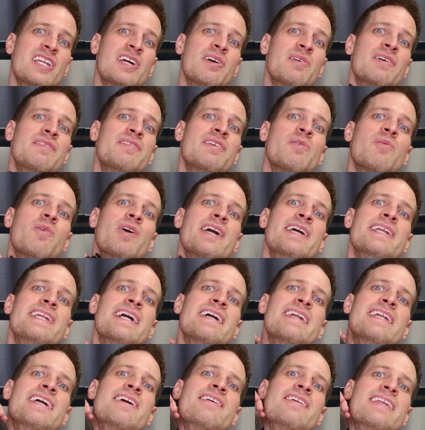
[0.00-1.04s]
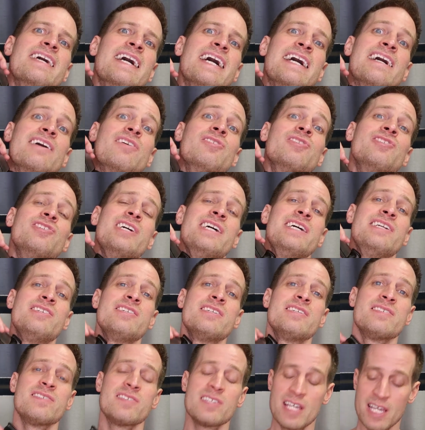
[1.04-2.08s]
if you're working down here and the angle
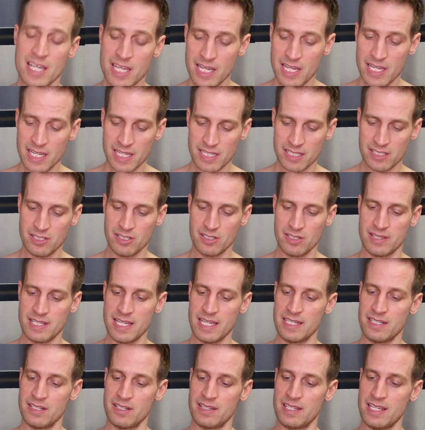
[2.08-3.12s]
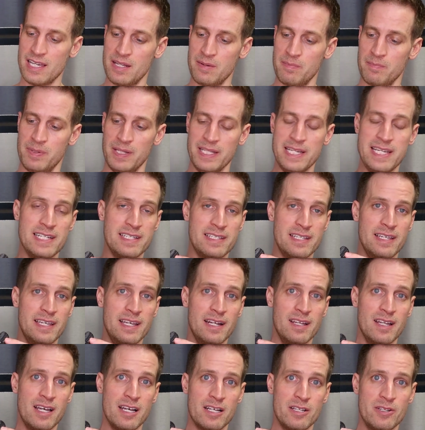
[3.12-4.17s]
changes, that blade can
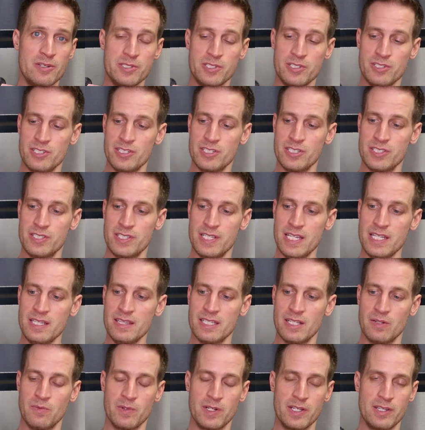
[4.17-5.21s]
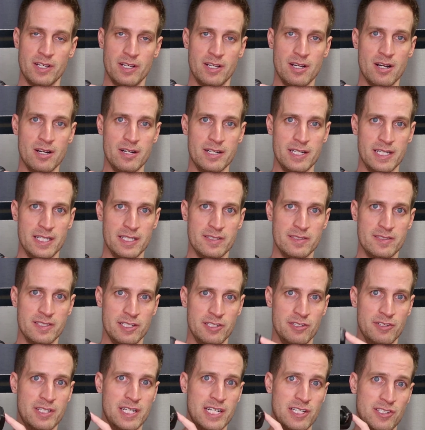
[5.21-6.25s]
get a lot closer to your skin than where the guard is.
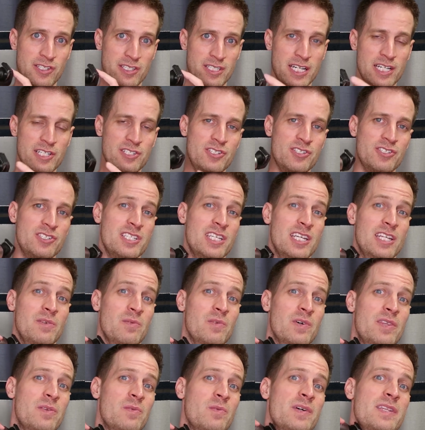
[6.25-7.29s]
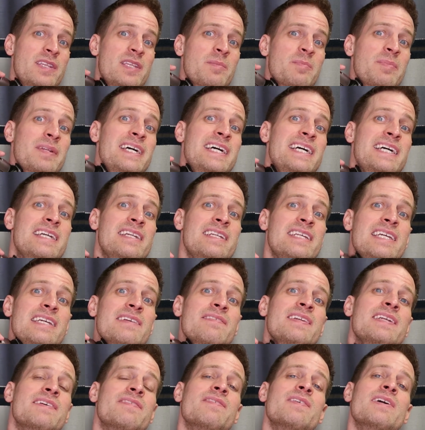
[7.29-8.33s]
And you can actually touch your skin with the blade,
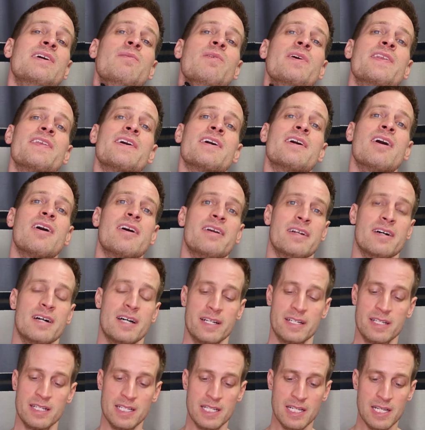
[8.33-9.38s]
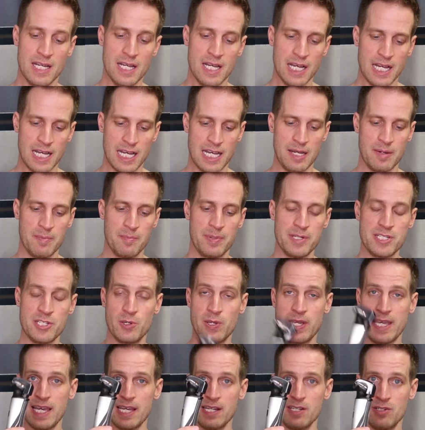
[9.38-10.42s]
even if with the guard on. But
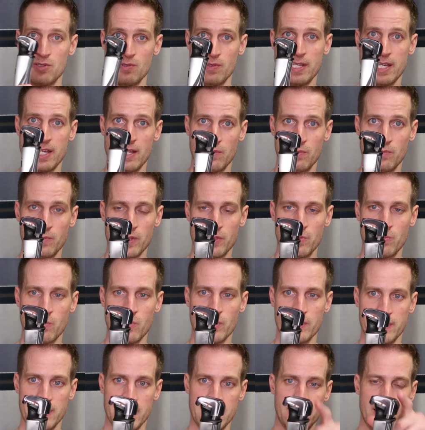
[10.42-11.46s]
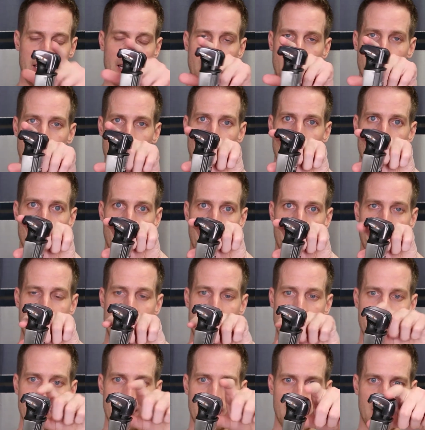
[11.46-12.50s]
you can't do that with one that goes all the way
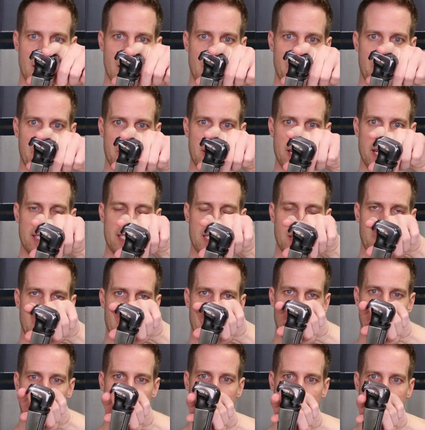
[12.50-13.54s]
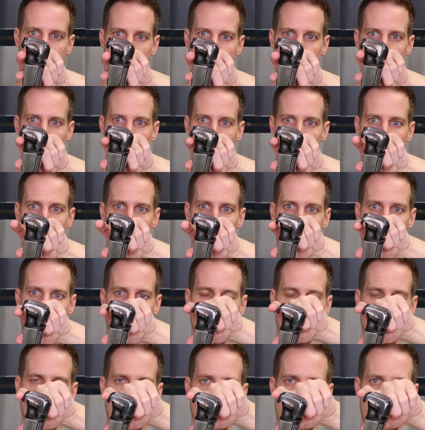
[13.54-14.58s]
around. It protects the blade, it gives you
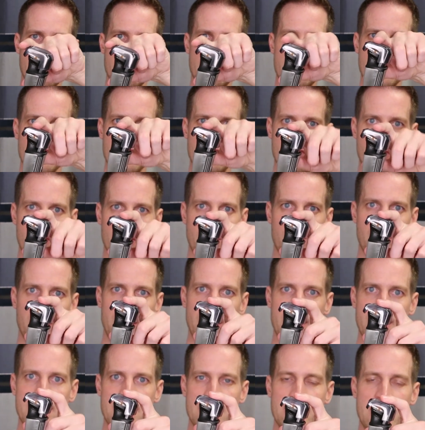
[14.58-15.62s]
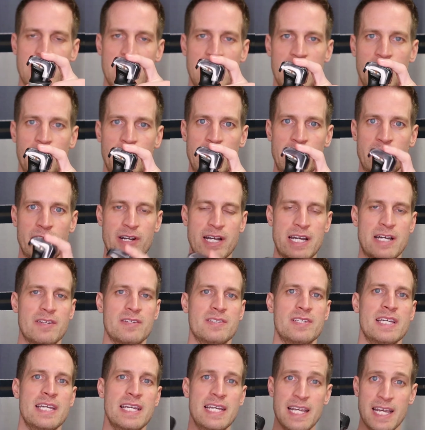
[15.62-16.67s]
distance from the blade the entire way
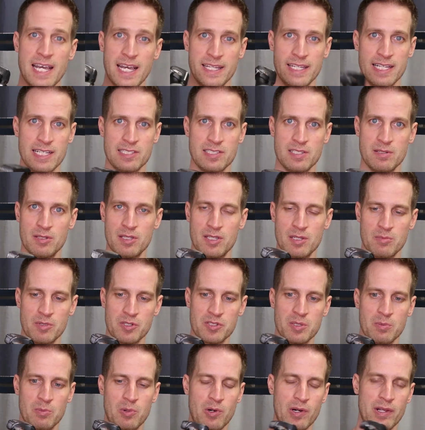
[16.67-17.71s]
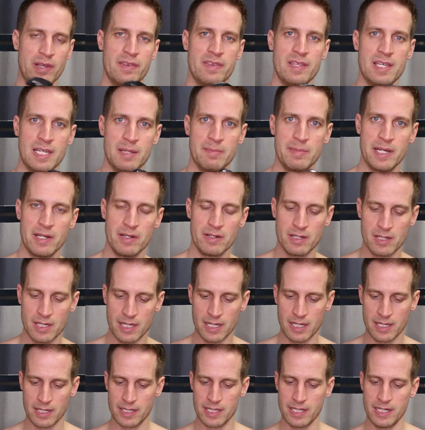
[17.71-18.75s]
around, and that's the most important thing about
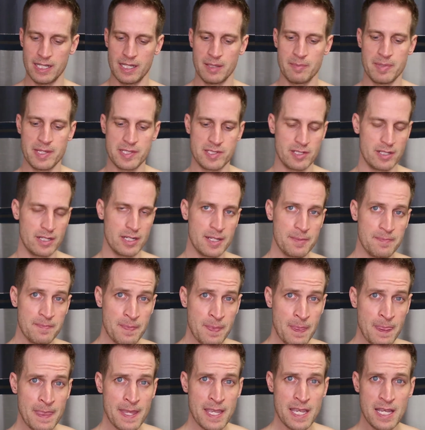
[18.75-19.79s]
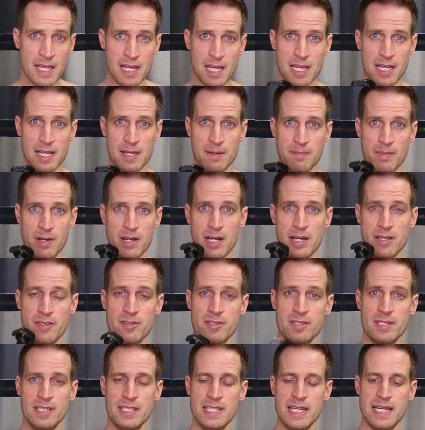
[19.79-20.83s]
getting a buzzer.
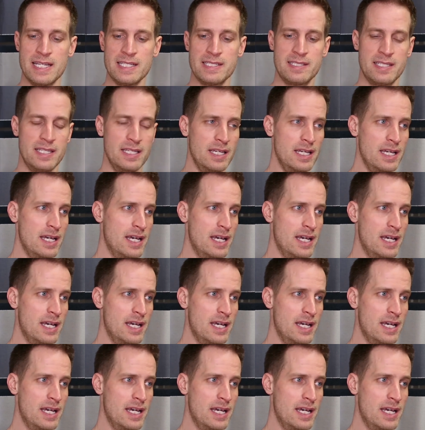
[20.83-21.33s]
Other than that,